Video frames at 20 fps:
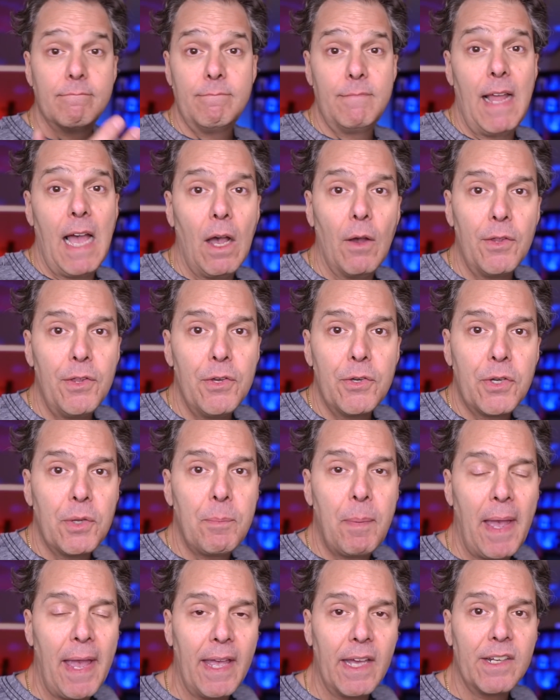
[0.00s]
Now you
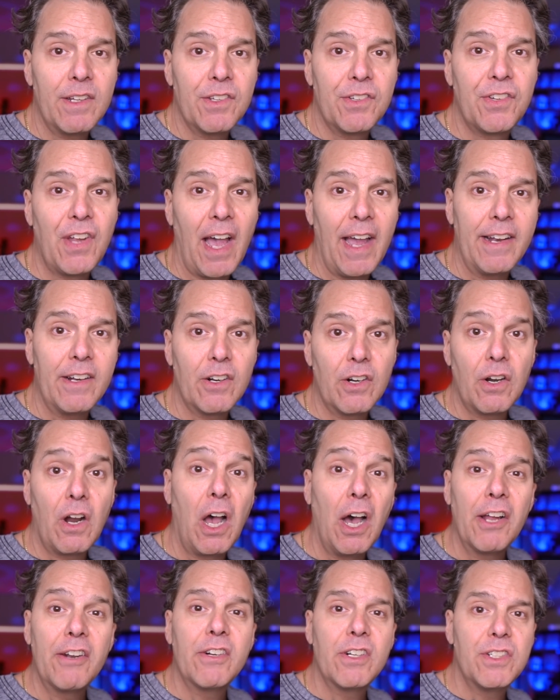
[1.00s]
could pay a designer
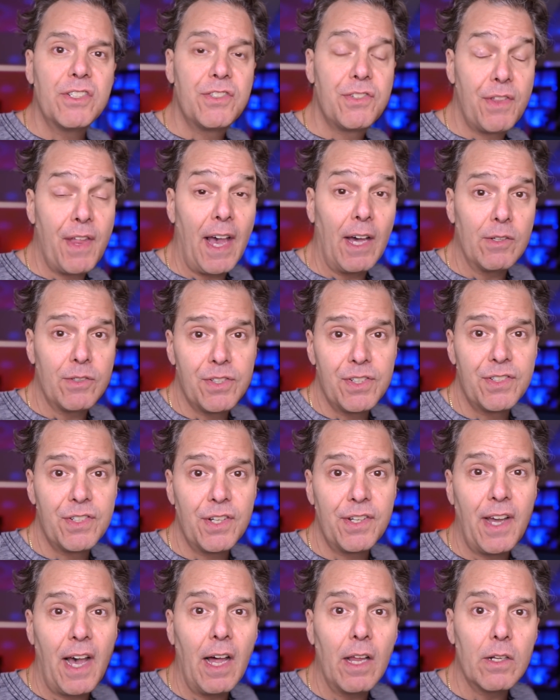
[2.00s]
hundreds, thousands
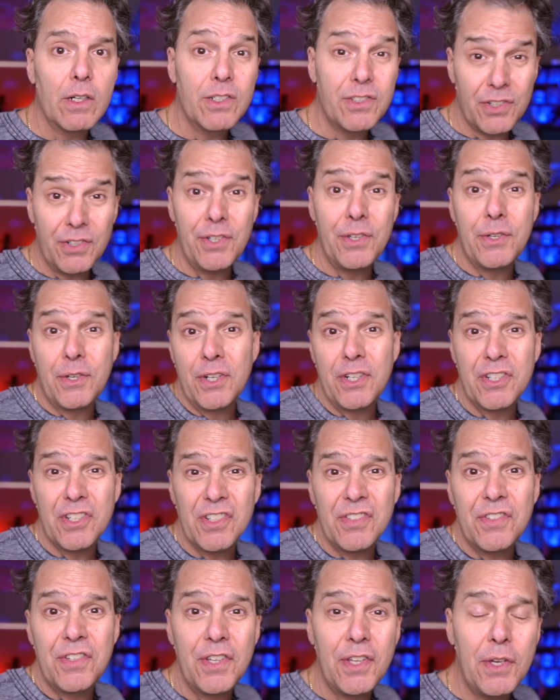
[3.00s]
of dollars, or you could
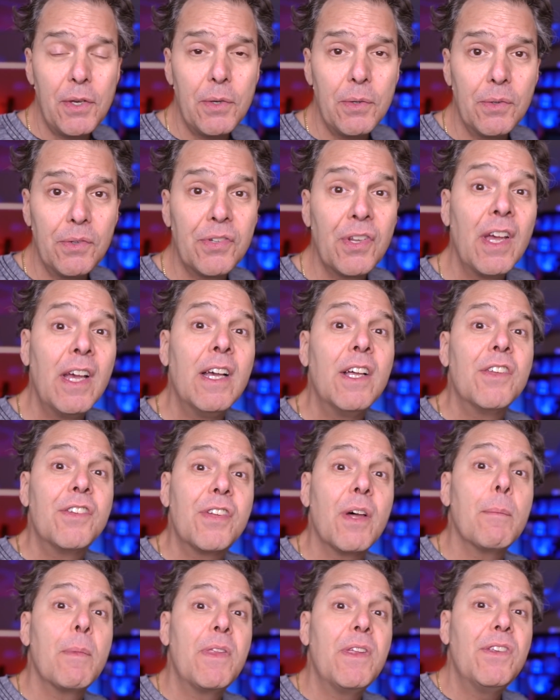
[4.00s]
just use
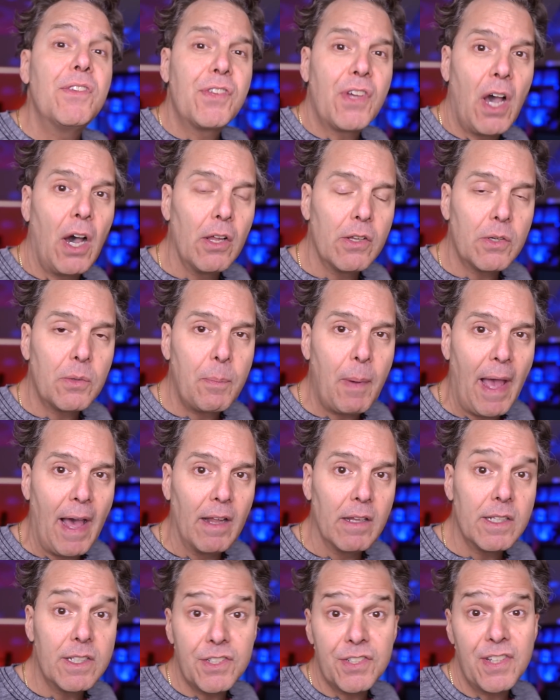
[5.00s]
some of these color
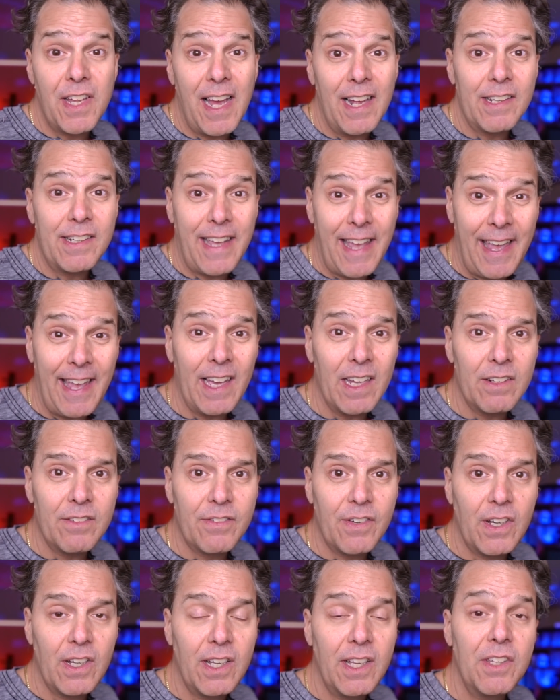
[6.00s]
palettes that
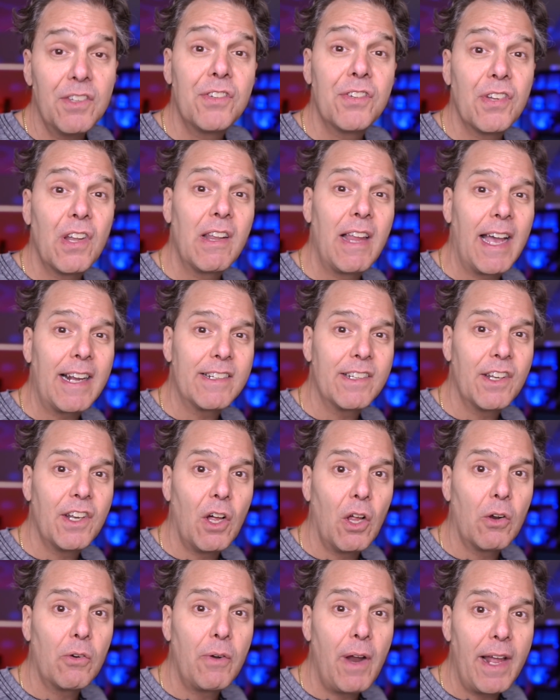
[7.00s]
Canva has selected
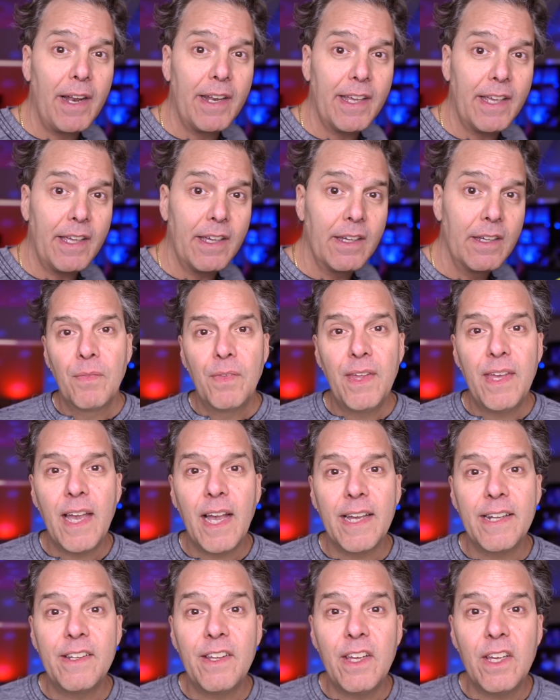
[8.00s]
already. The
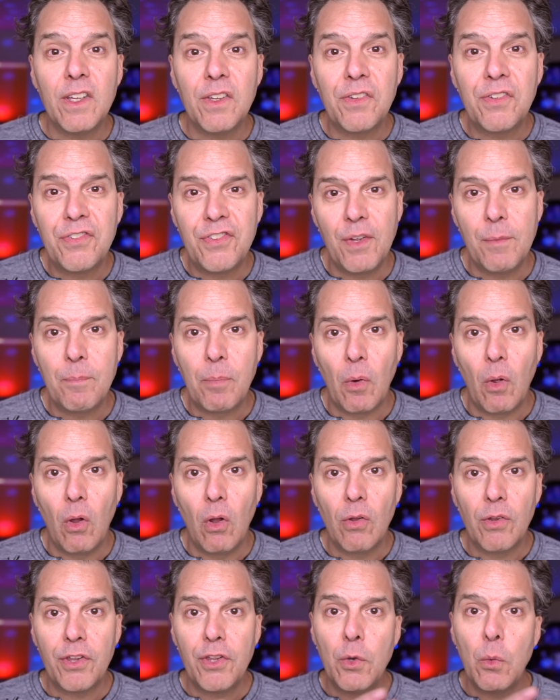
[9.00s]
idea is
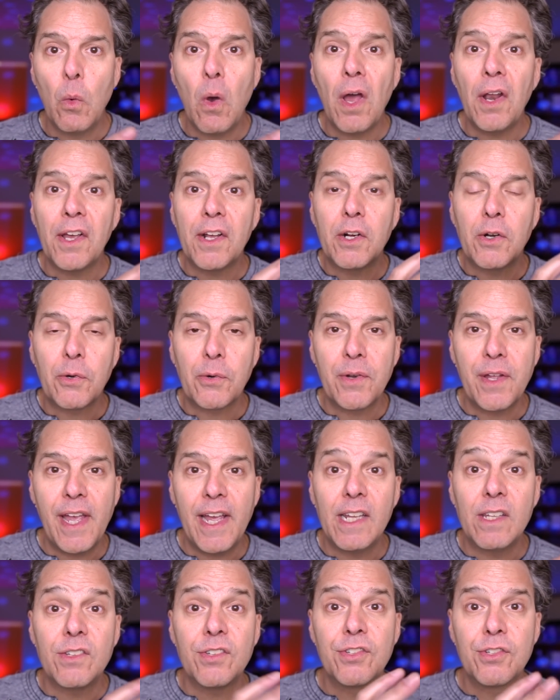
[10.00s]
simple. You wanna
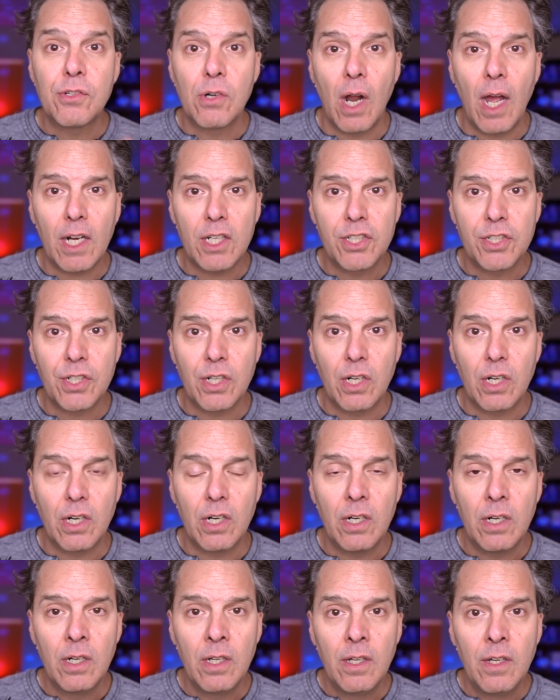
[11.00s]
create
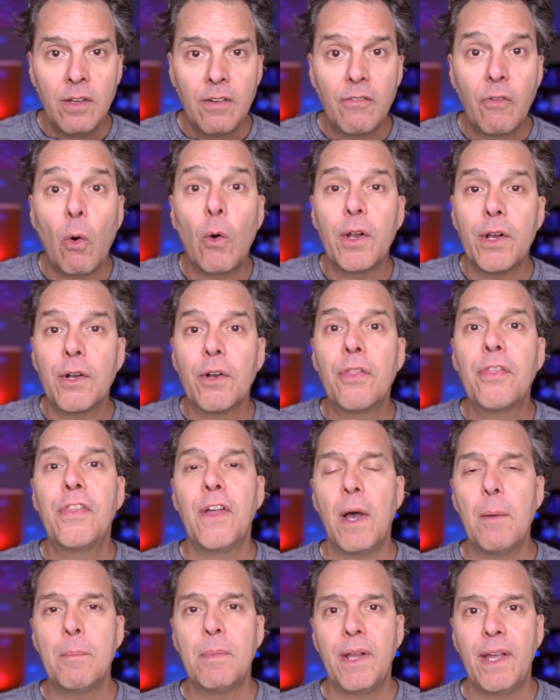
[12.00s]
structure for your
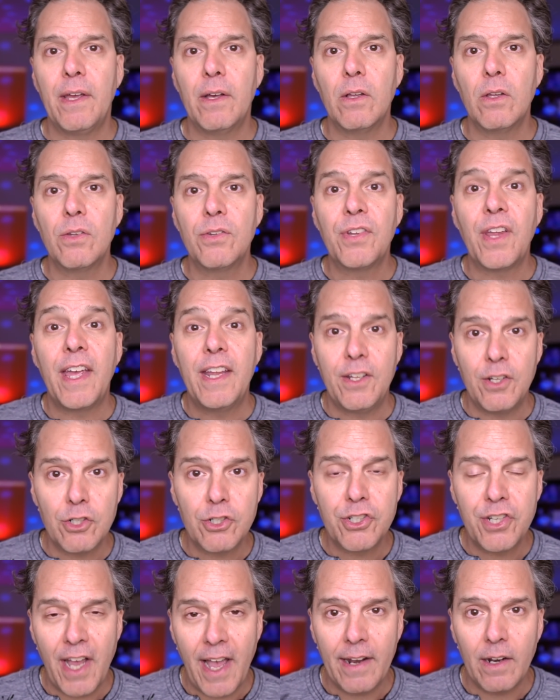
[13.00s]
thumbnails and your
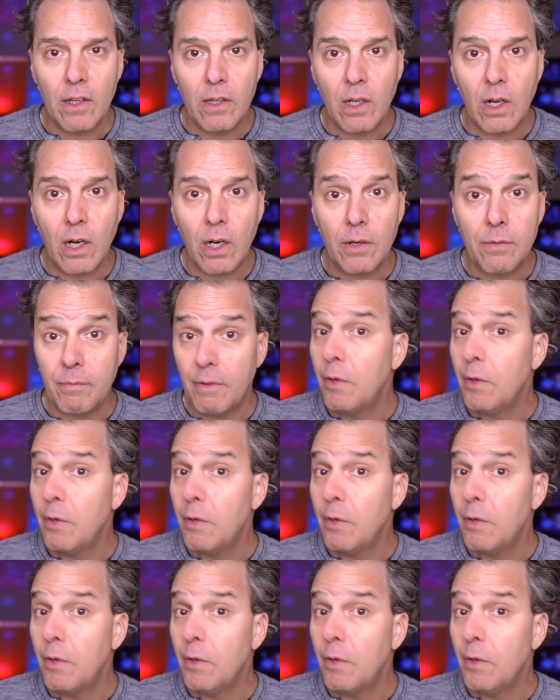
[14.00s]
channel art.